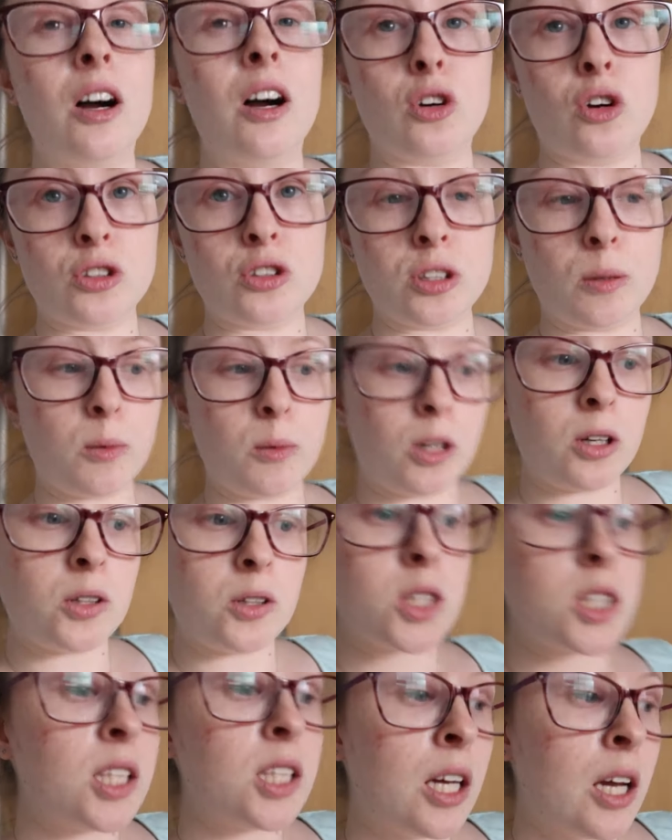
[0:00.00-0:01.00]
Got a
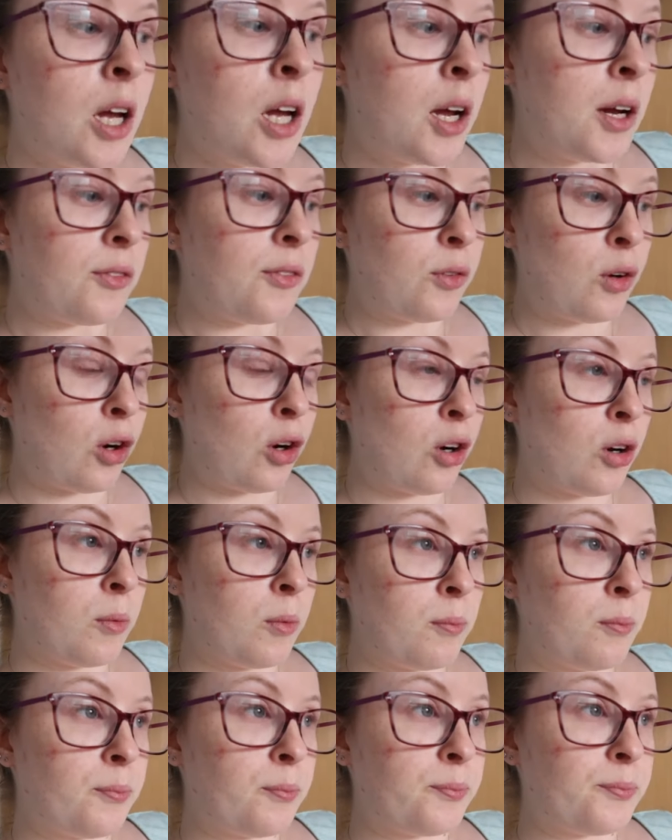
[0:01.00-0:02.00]
Domino's
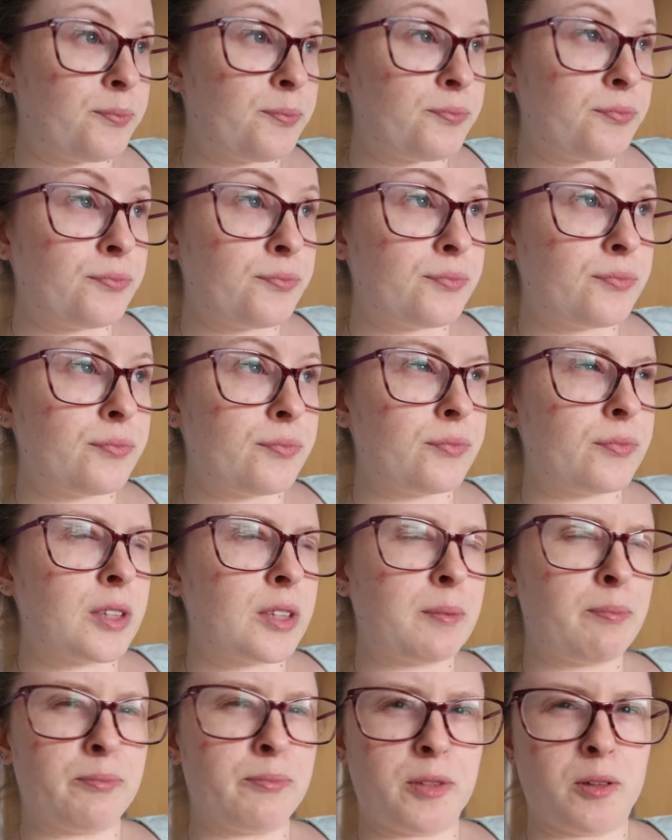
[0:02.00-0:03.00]
from
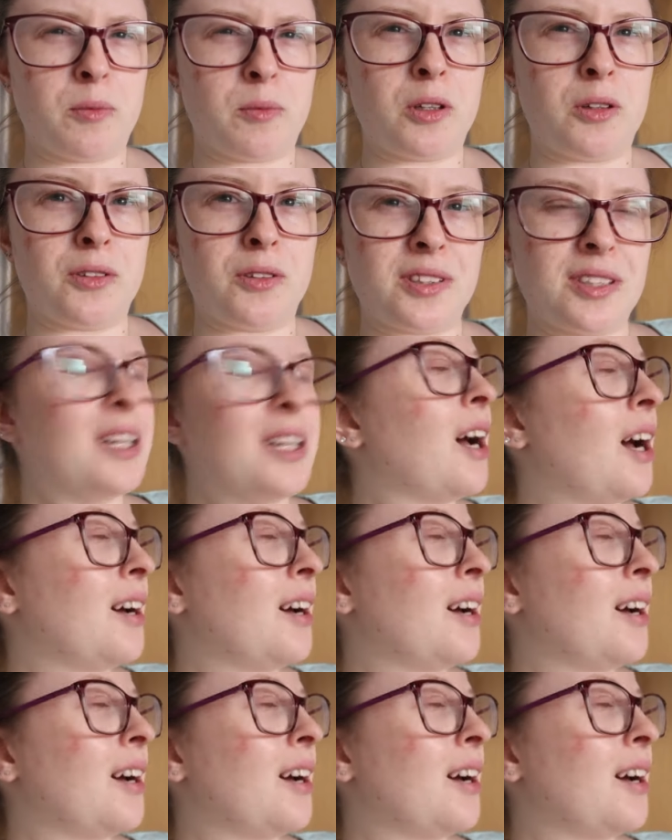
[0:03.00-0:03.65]
Domino's.